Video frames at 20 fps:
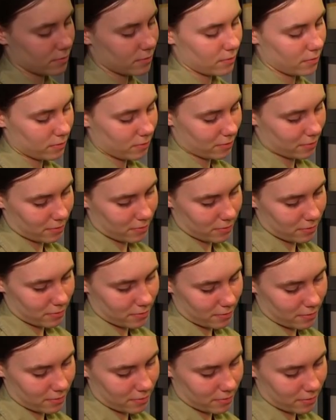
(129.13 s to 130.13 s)

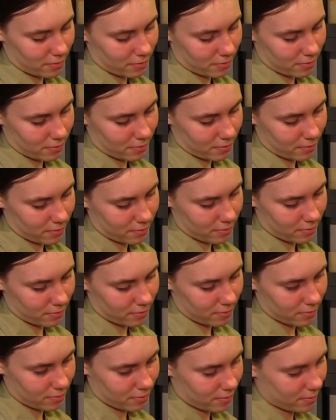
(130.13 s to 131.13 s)

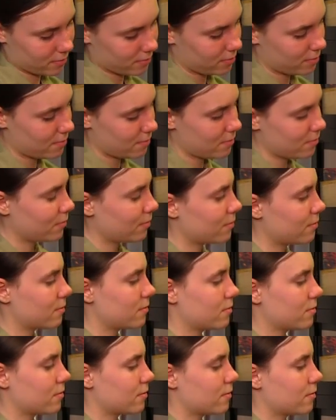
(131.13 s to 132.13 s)

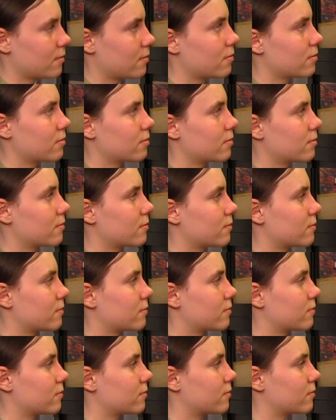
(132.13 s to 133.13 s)

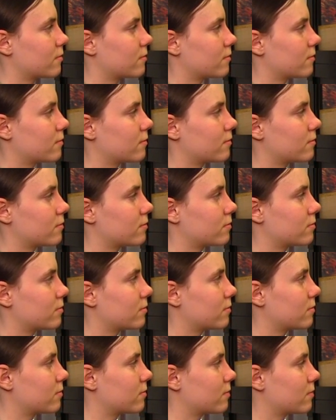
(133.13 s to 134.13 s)

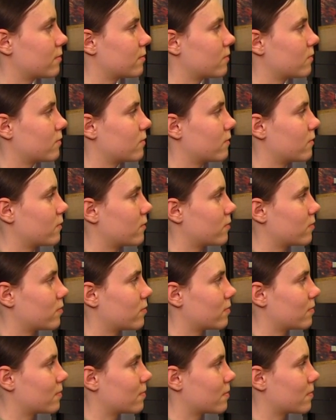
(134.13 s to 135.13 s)

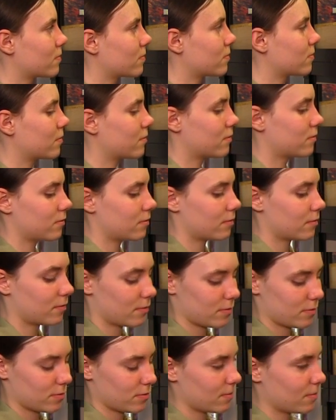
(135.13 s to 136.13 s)

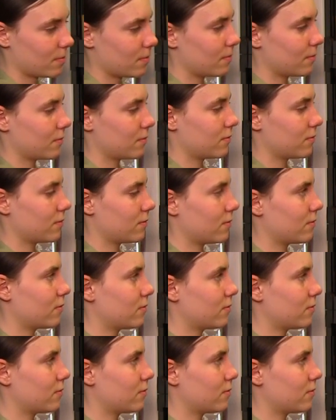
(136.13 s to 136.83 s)
[no speech]